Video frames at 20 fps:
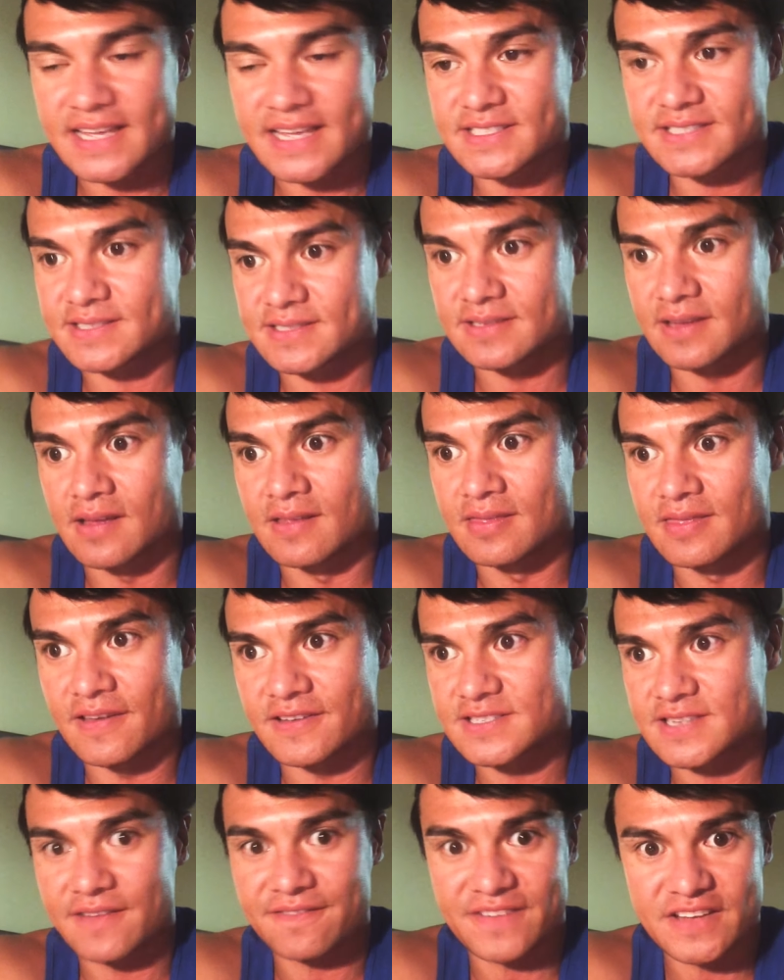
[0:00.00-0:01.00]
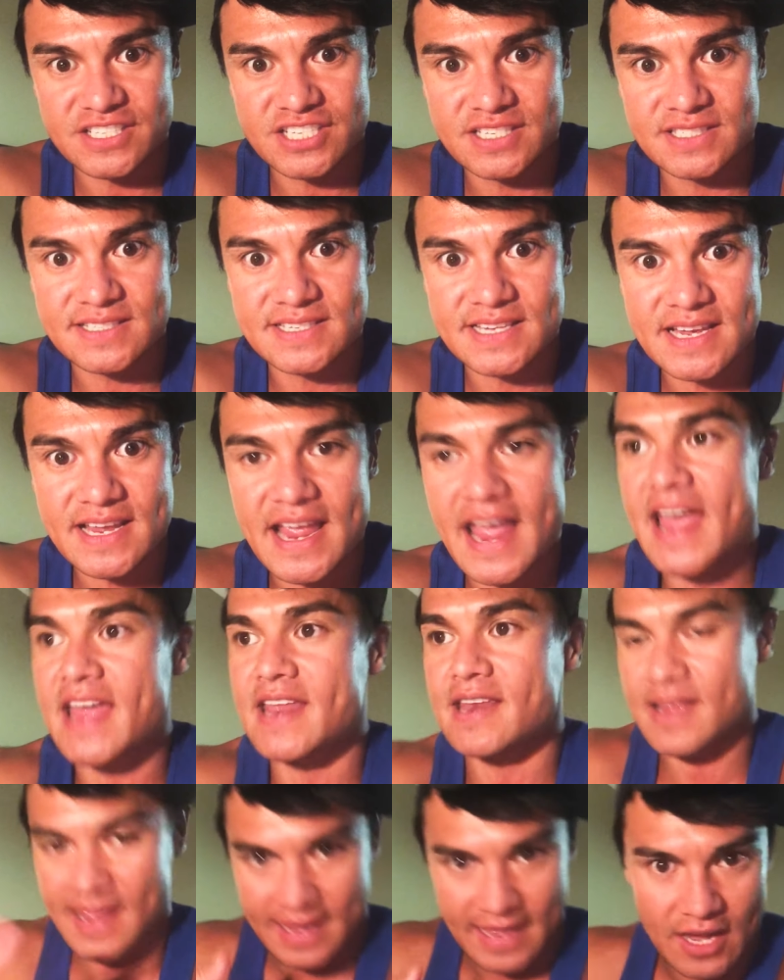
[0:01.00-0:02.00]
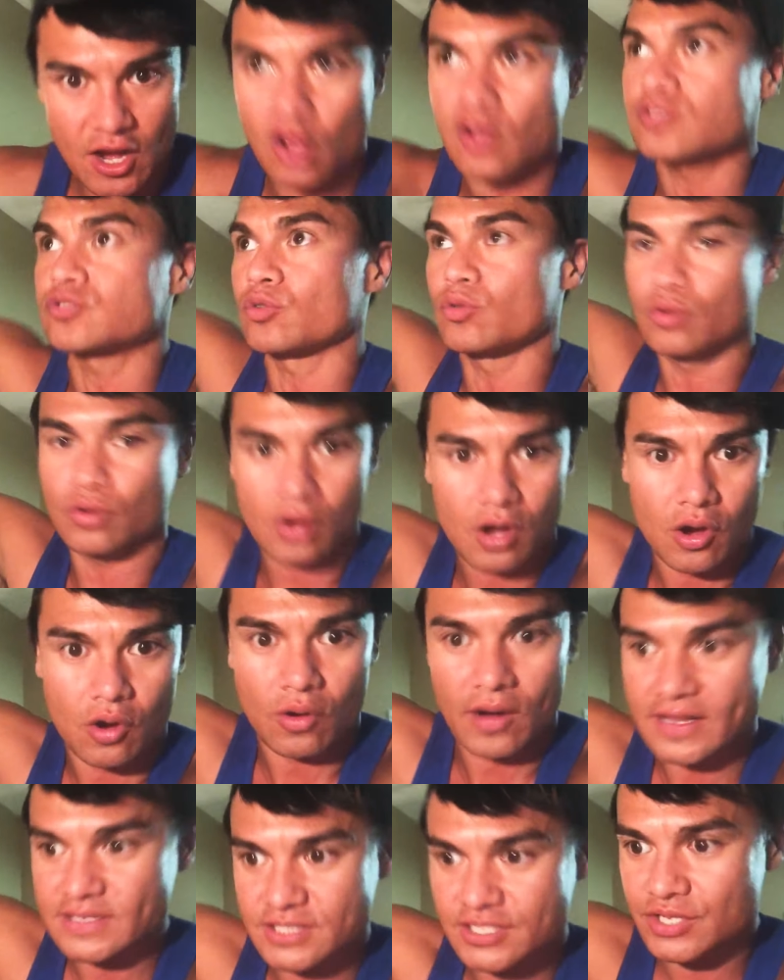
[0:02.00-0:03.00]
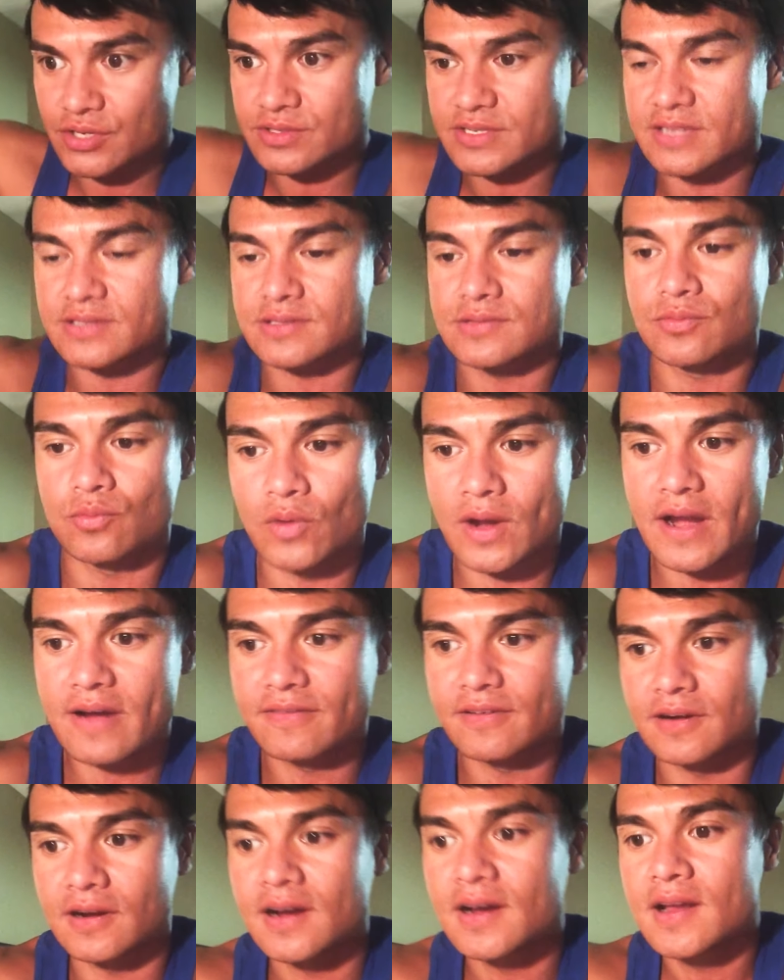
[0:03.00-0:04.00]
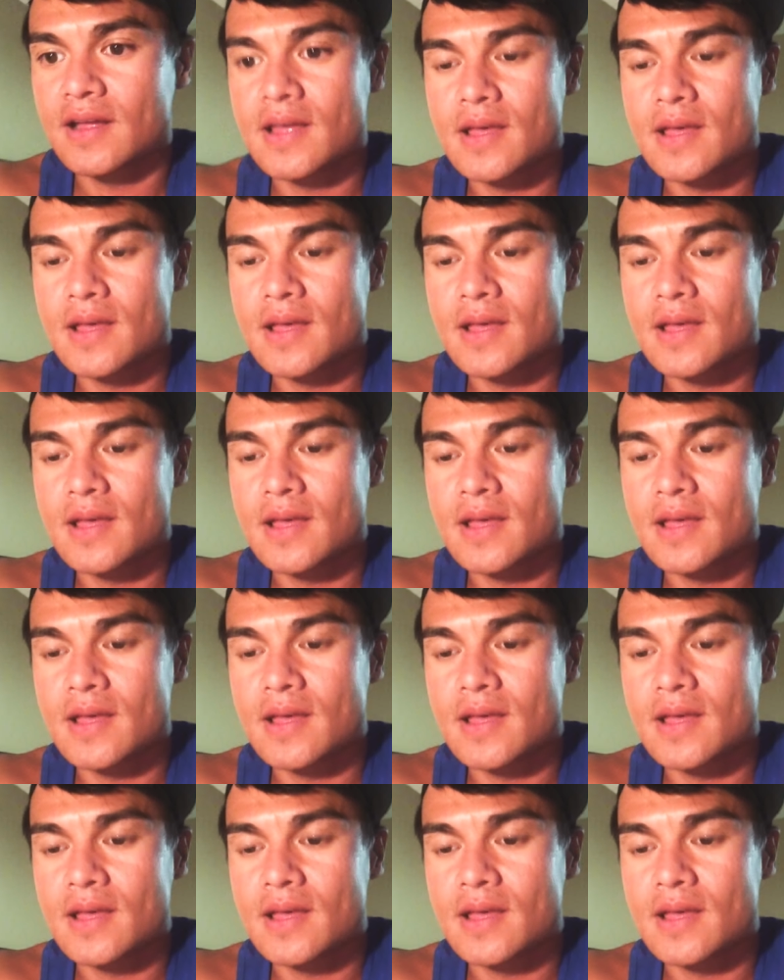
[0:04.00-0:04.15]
It's the sufficiency, and it can also grow as huge as whatever.